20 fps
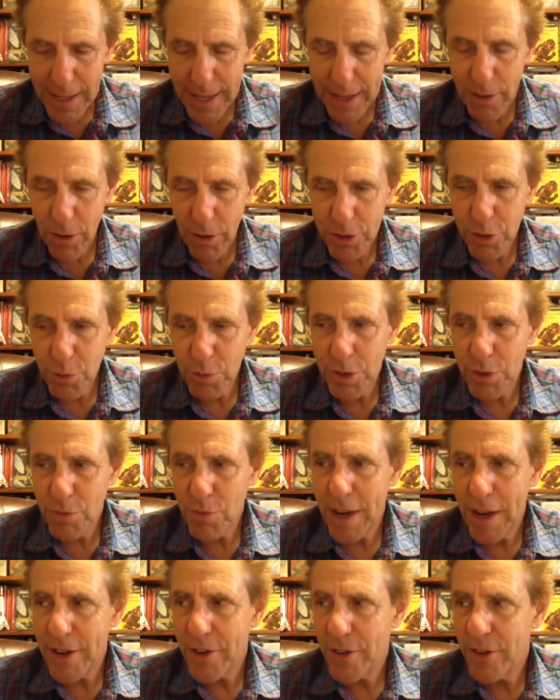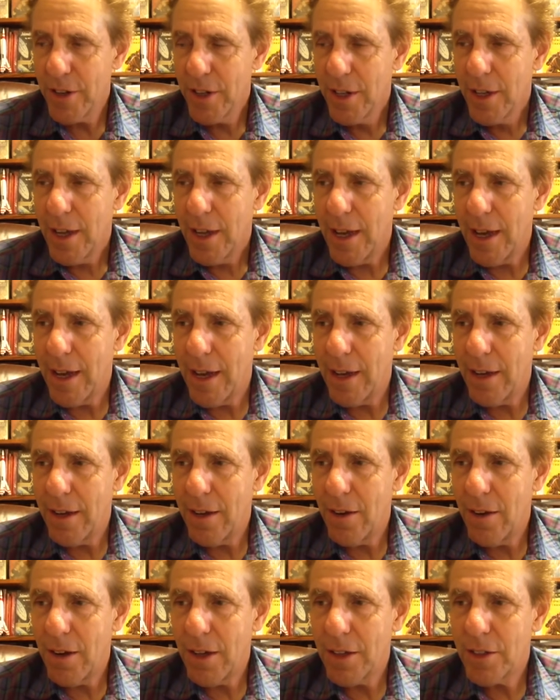and also was a writer uh,
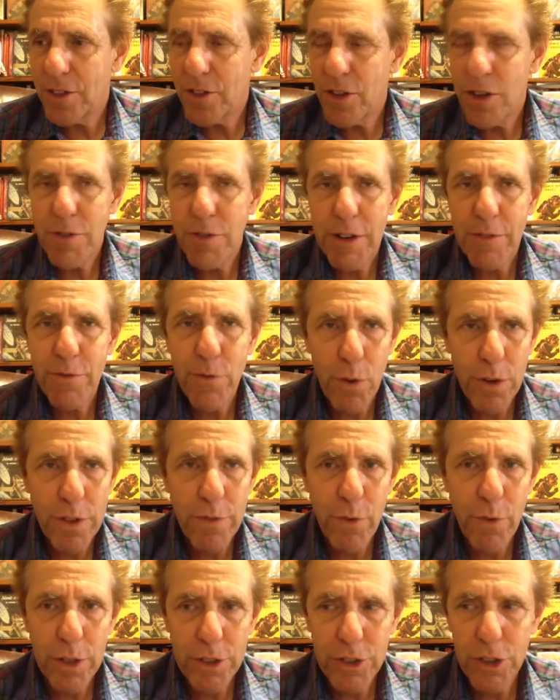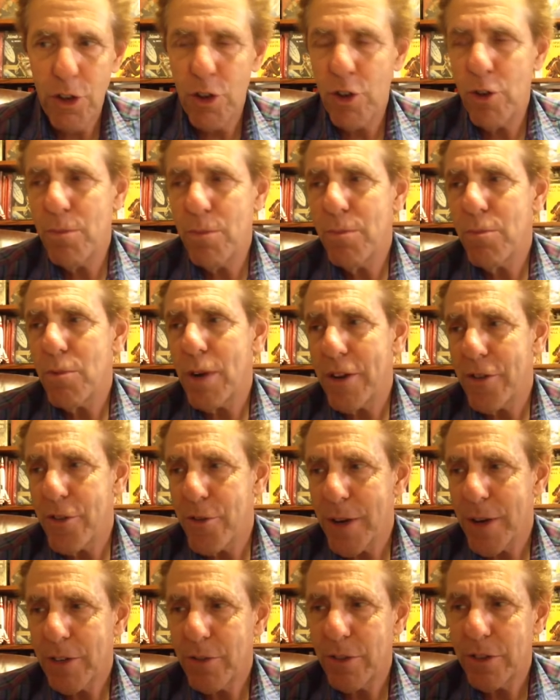on Star Trek IV, The Voyage Home, writer
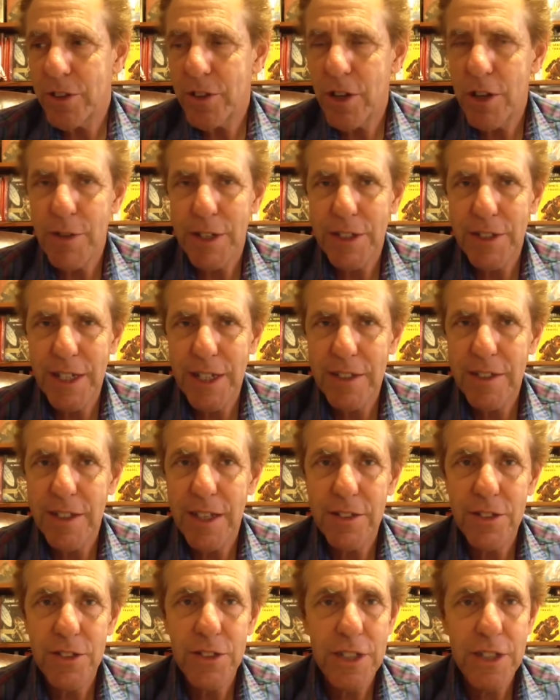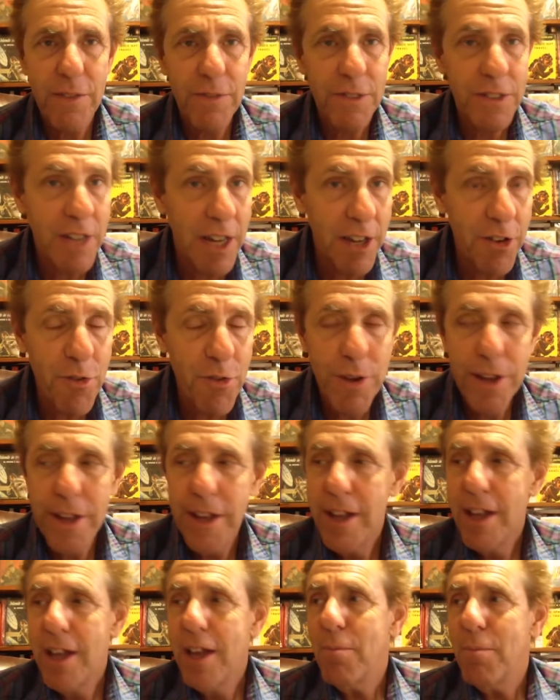director on Star Trek VI, The Undiscovered Country,
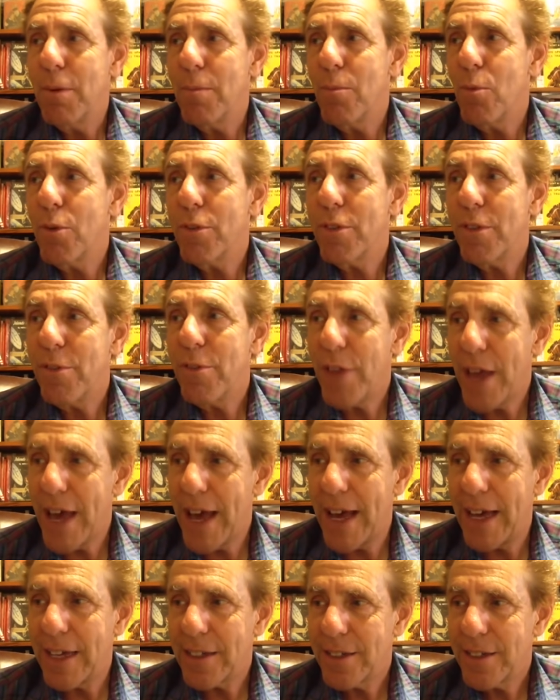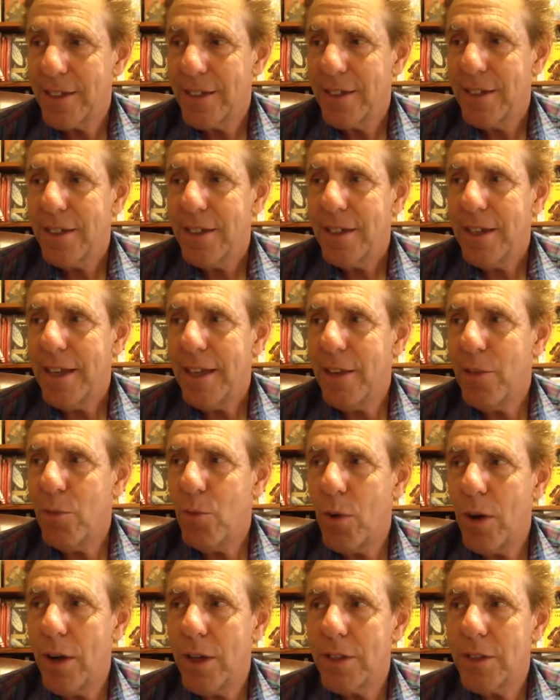but more than that. He
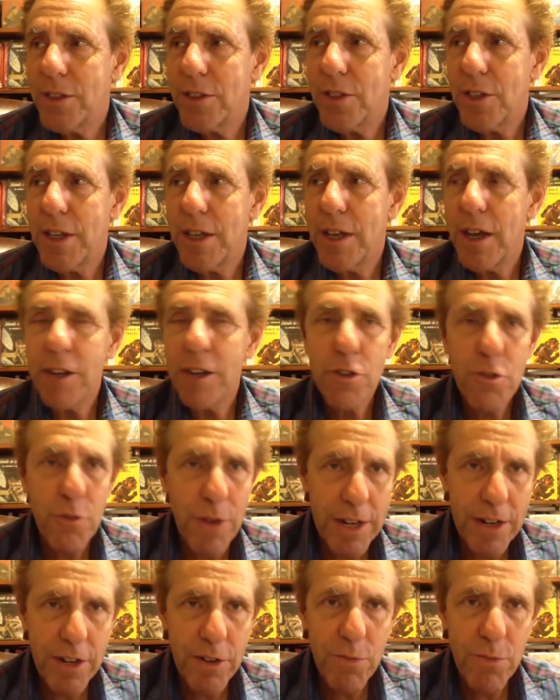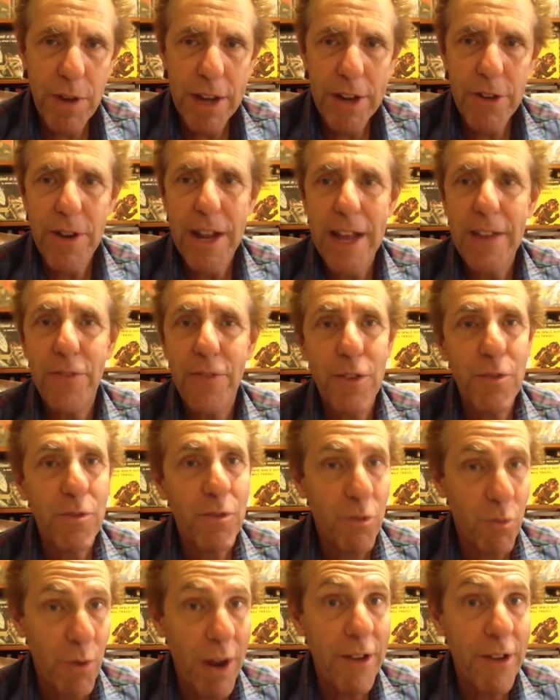was the uncredited writer and the
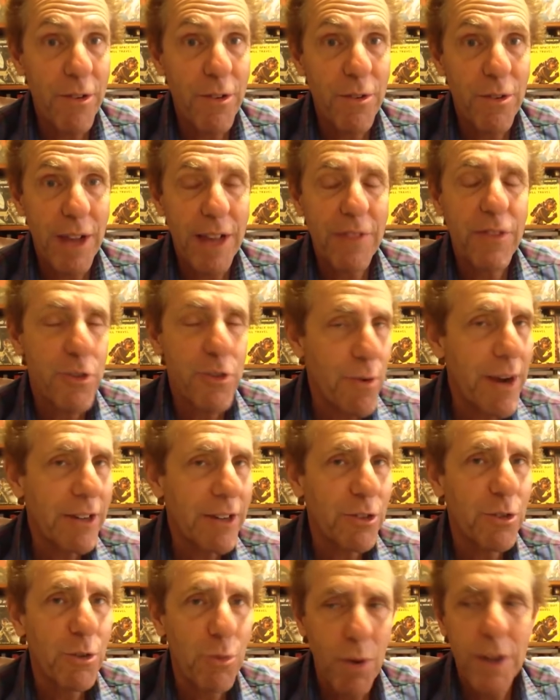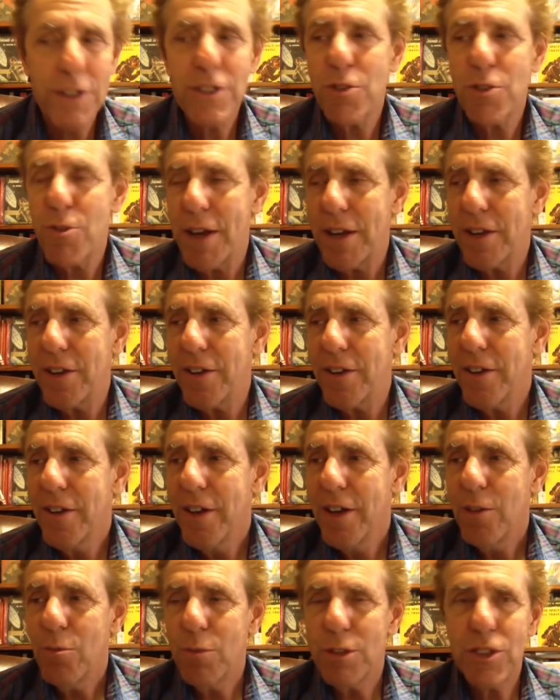writer and the director who was credited
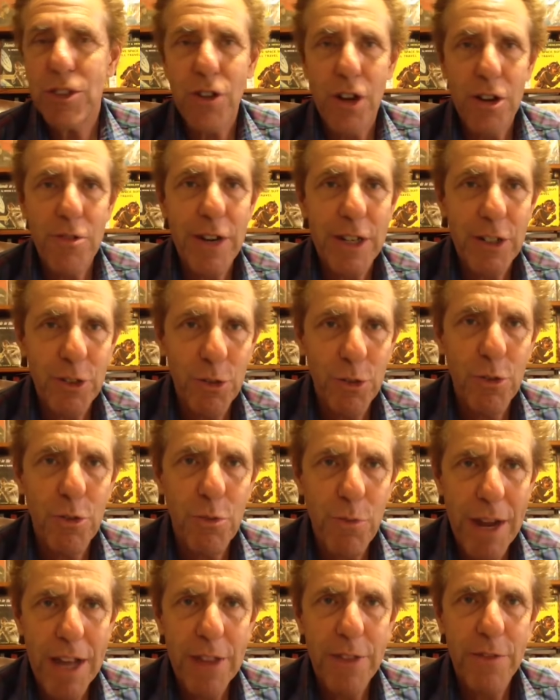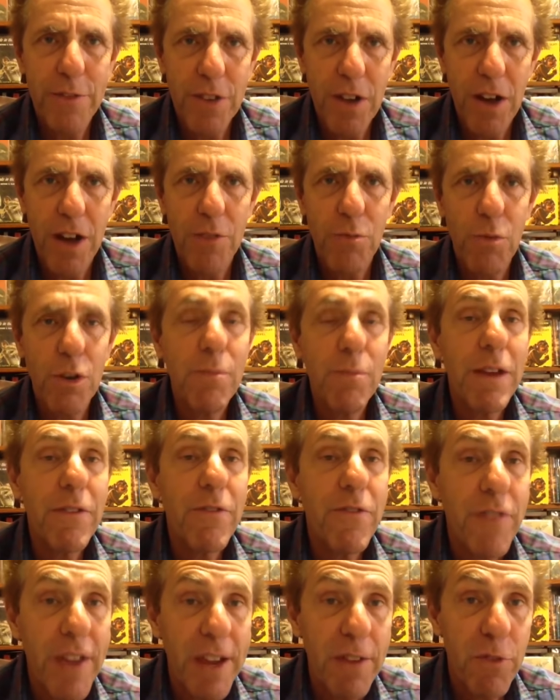with Star Trek II: The Wrath of Khan, one of my
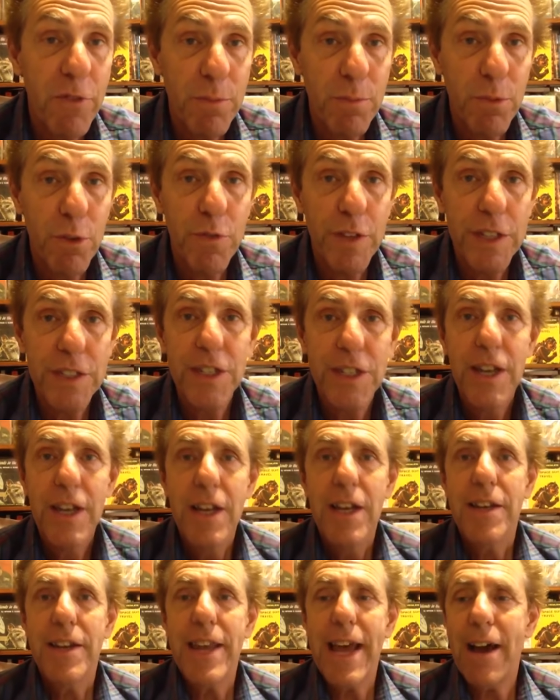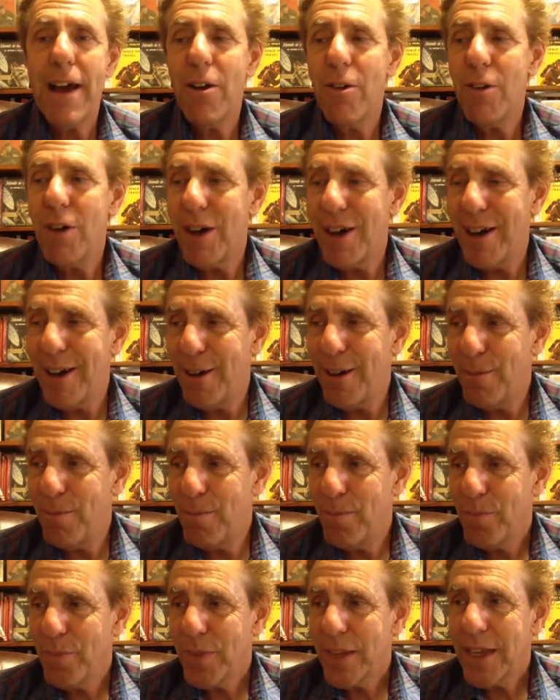favorite movies. Now,
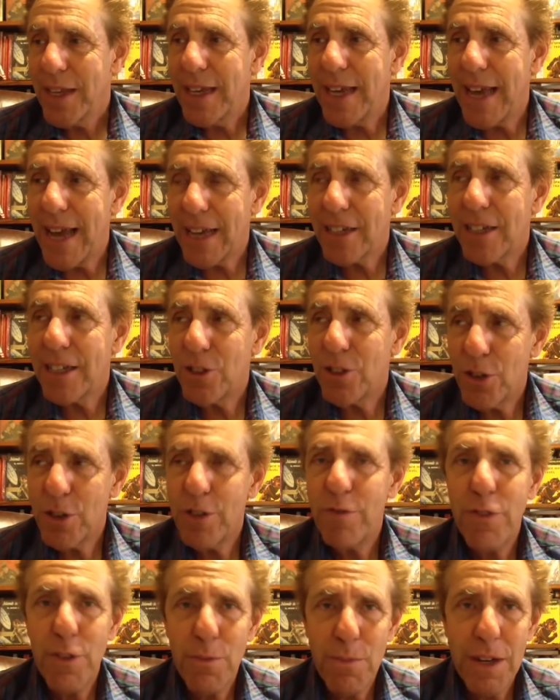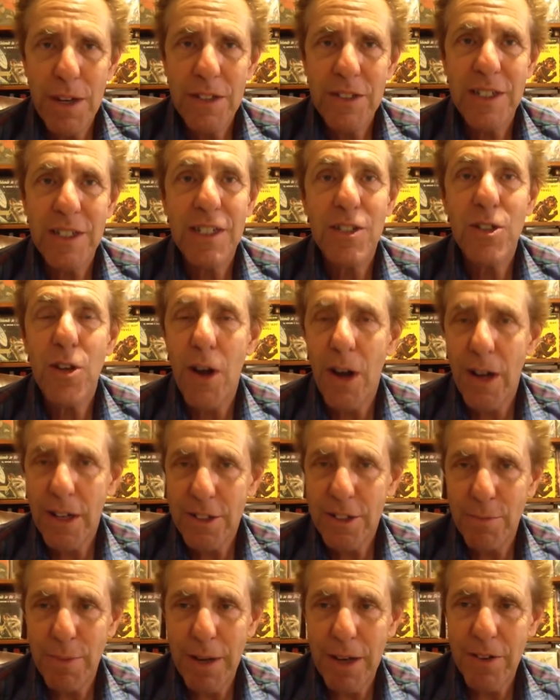um, he he took a few minutes and he
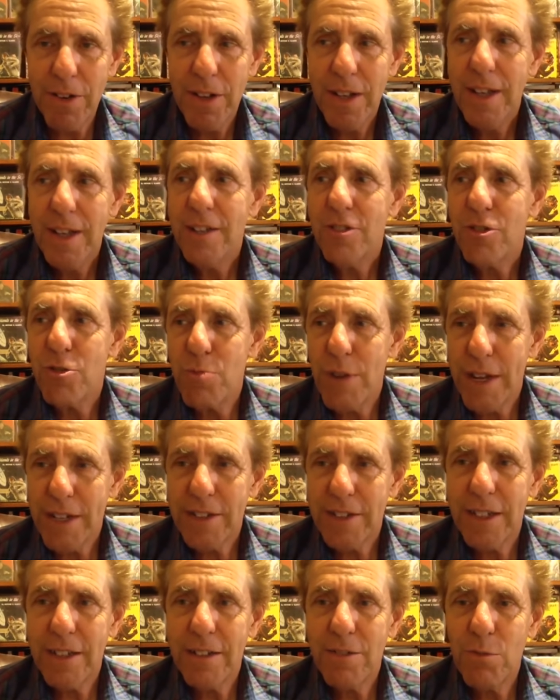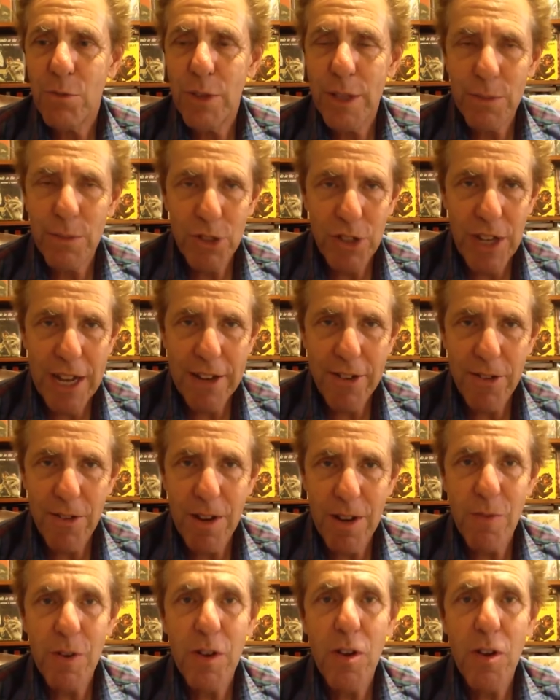talked about directing William Shatner and